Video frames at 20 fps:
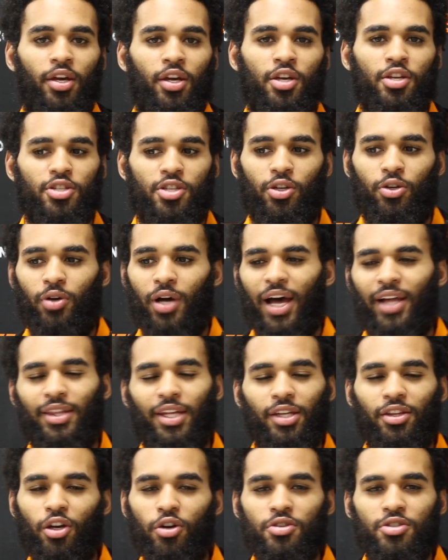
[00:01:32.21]
So I
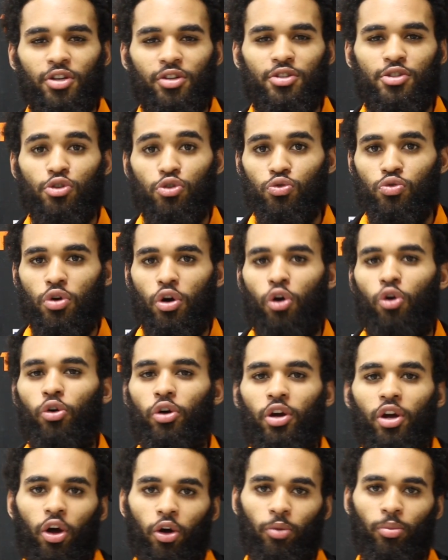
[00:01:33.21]
think those are two core
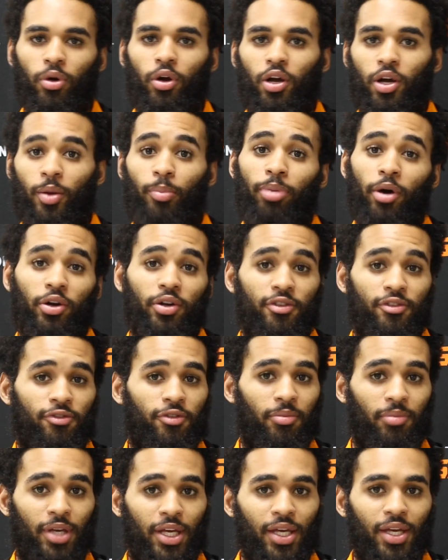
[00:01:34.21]
components for
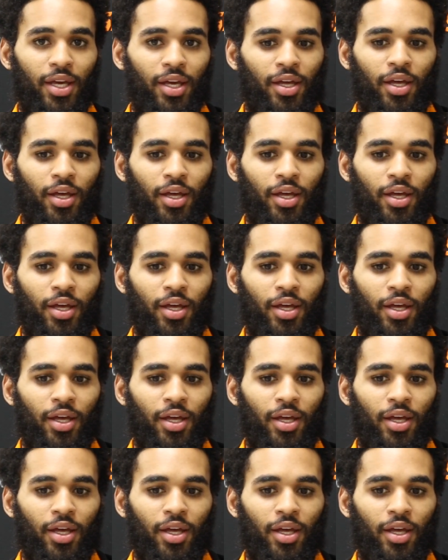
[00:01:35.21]
me.